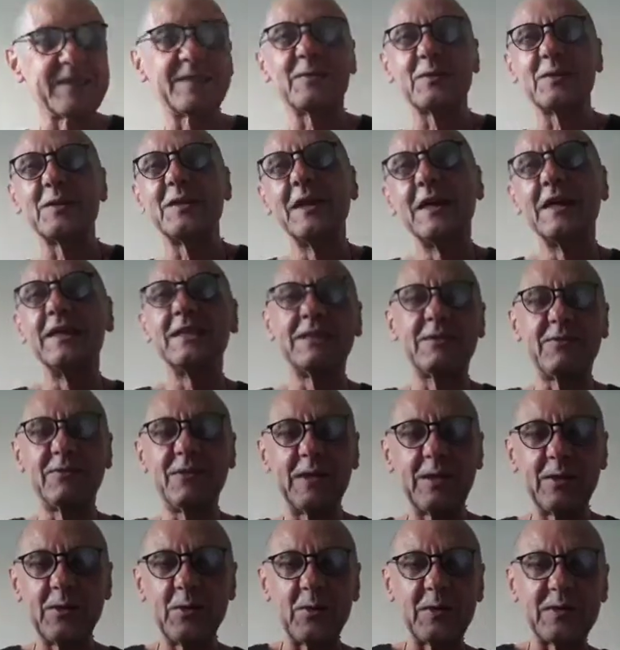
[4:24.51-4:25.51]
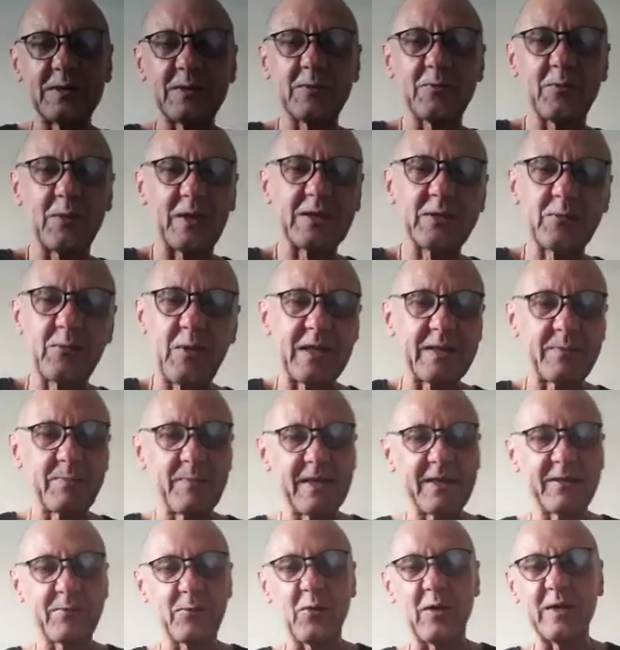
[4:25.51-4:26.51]
So this video was quite
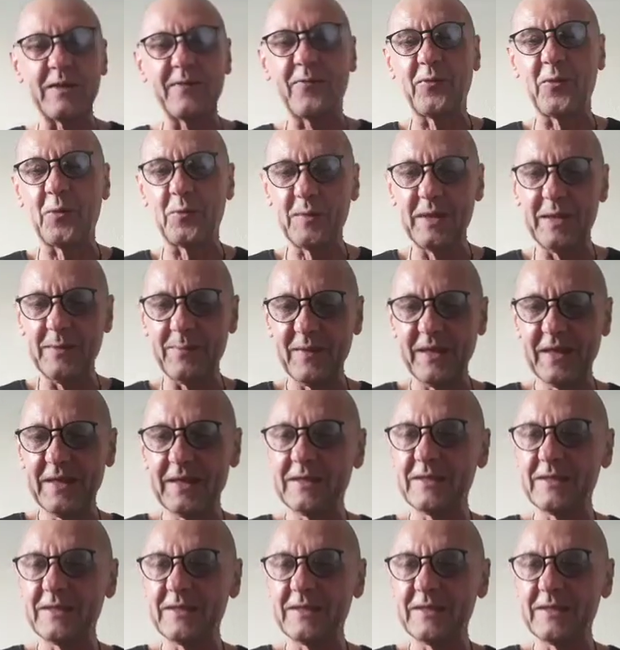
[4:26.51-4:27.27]
made quite for me.